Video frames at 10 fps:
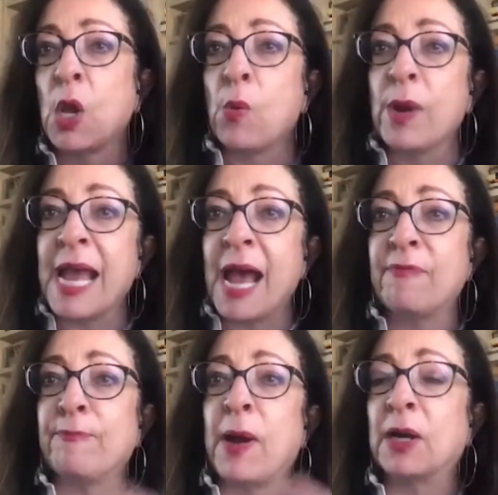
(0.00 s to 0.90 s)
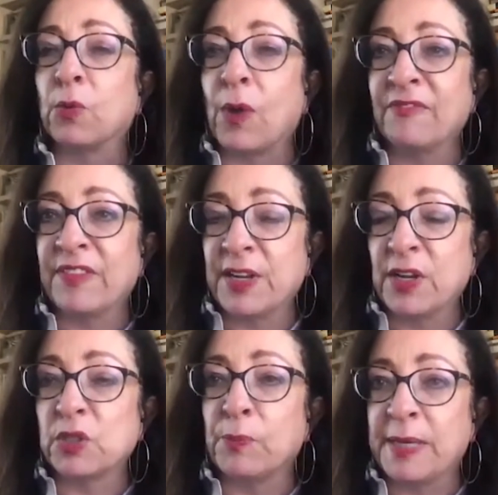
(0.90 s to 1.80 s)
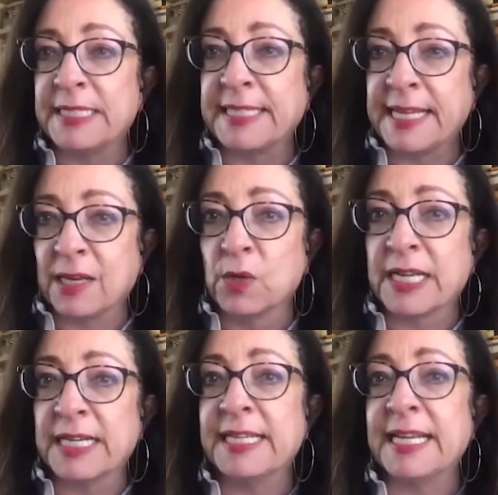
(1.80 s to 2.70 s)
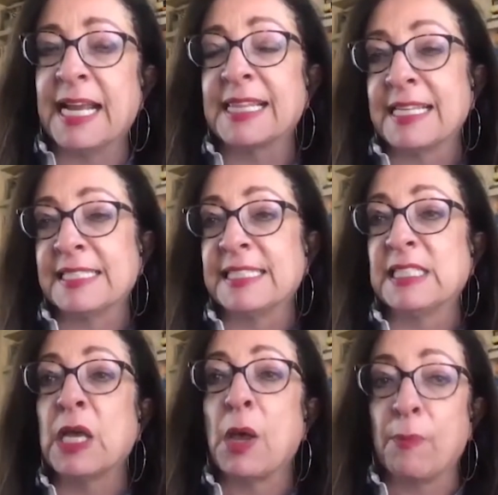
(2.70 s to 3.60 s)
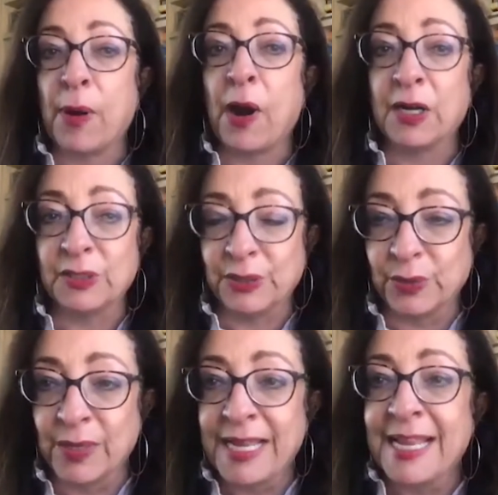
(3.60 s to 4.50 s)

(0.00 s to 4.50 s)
We have part 1 video, so please take a look at it. And this is part 2.